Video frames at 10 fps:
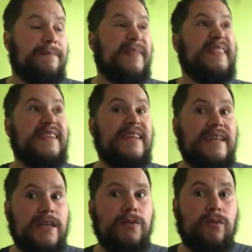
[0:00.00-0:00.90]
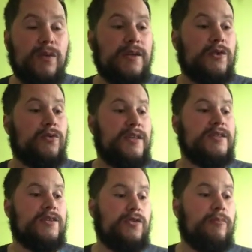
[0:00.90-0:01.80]
need will increase
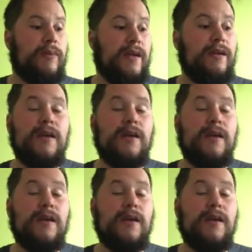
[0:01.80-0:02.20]
and you'll be